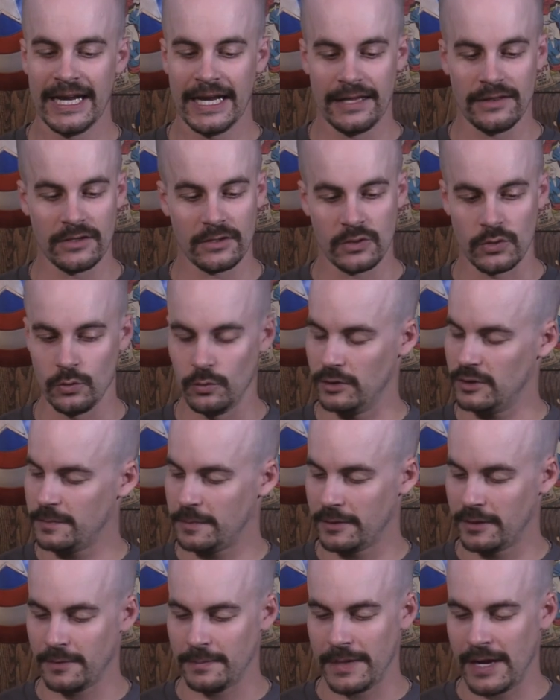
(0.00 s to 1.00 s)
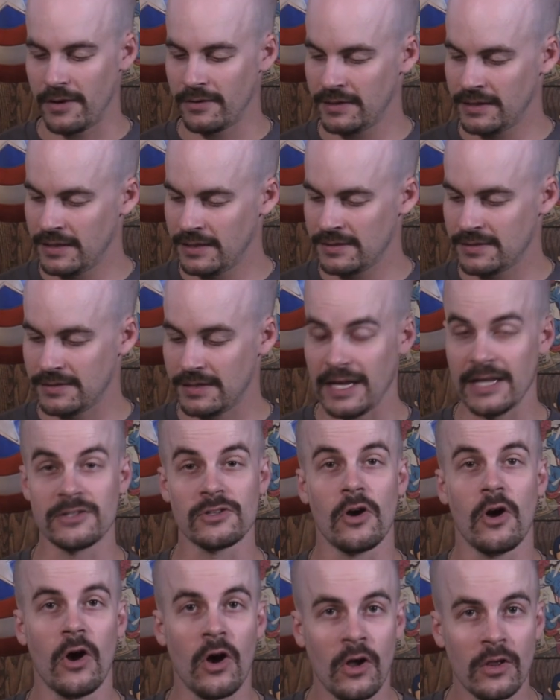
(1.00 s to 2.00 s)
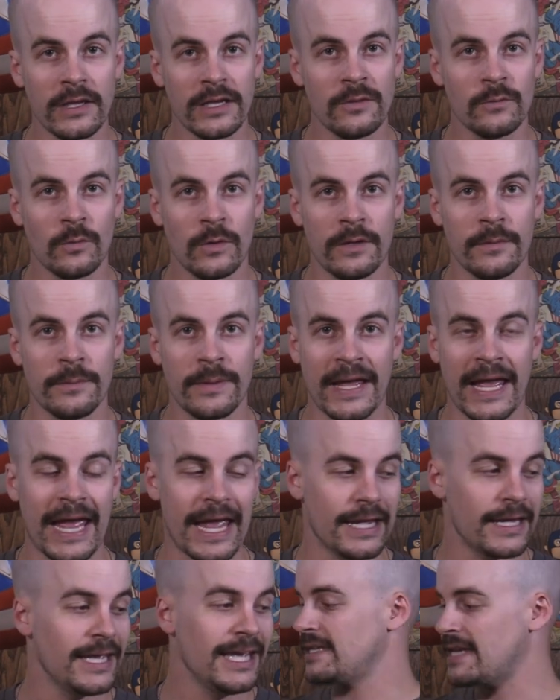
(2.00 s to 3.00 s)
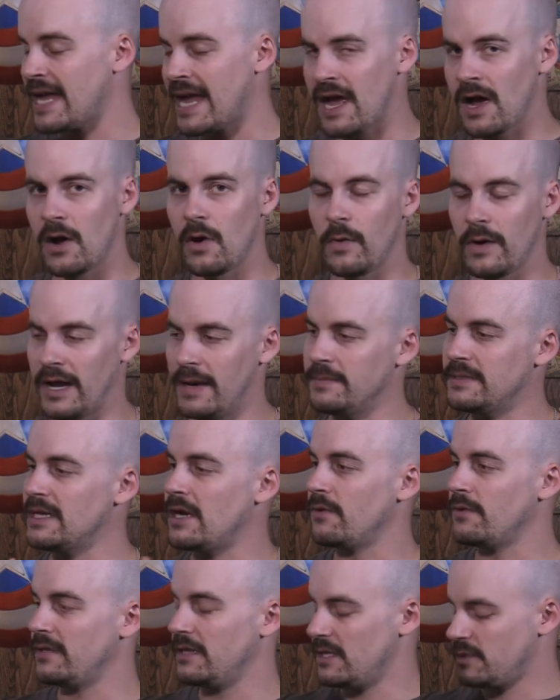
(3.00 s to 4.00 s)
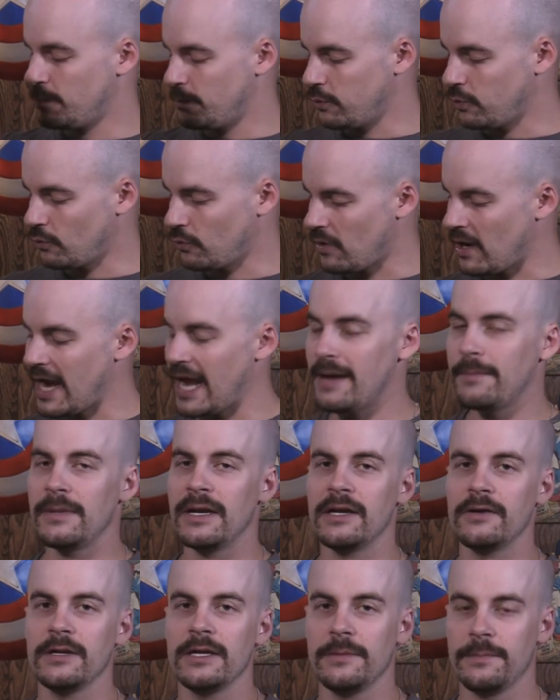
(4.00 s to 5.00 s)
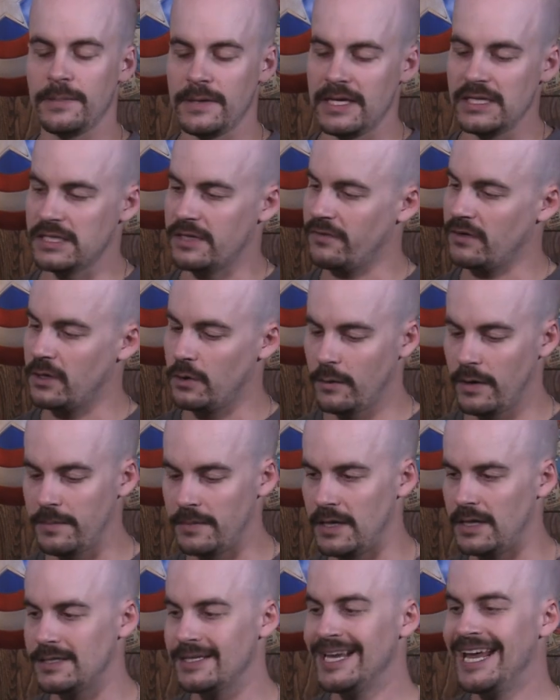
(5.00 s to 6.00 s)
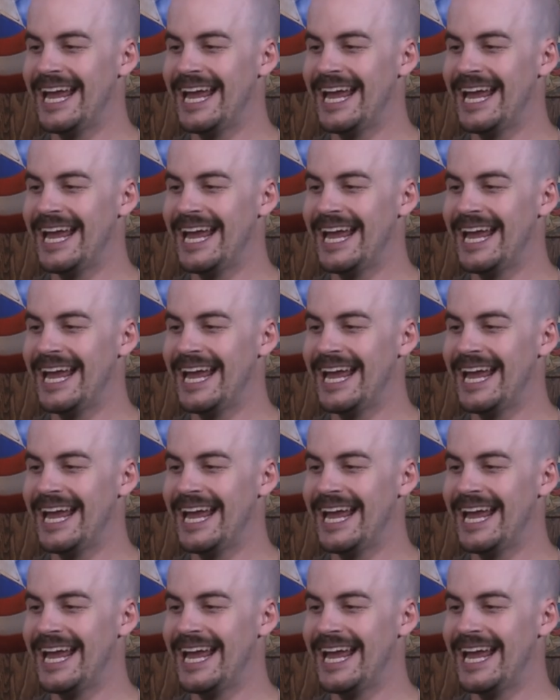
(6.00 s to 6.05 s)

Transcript: And the coolest part about it is it's all in one bag. Now I'm down to this primary piece of equipment